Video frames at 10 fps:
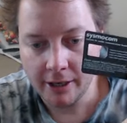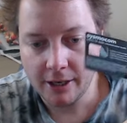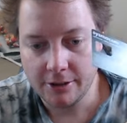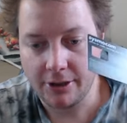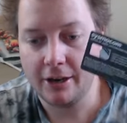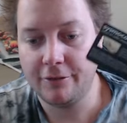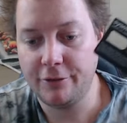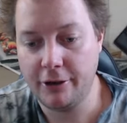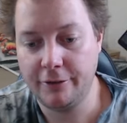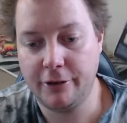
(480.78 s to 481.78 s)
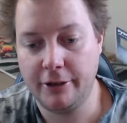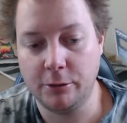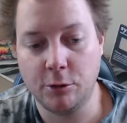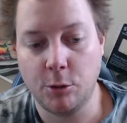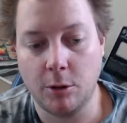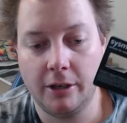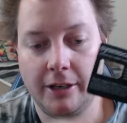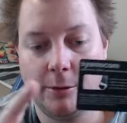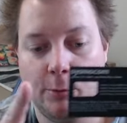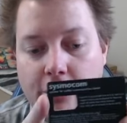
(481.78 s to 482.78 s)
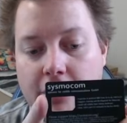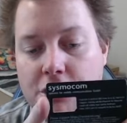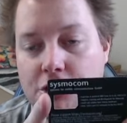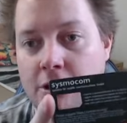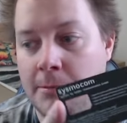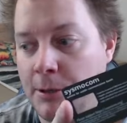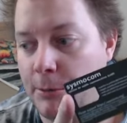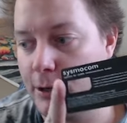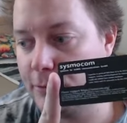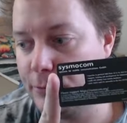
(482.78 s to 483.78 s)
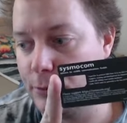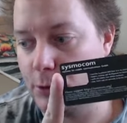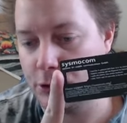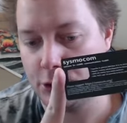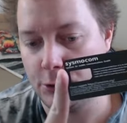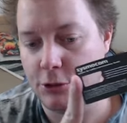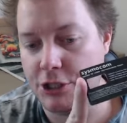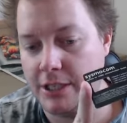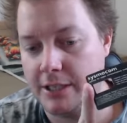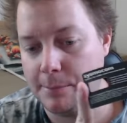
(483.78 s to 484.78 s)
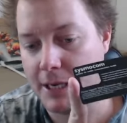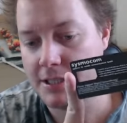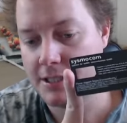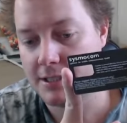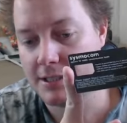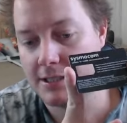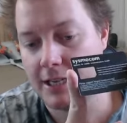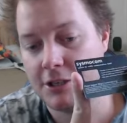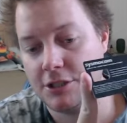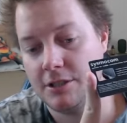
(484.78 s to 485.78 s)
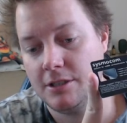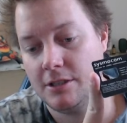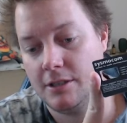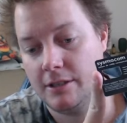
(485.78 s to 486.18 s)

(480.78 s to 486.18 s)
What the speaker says: They are very, very good quality and work extremely well for 2G base station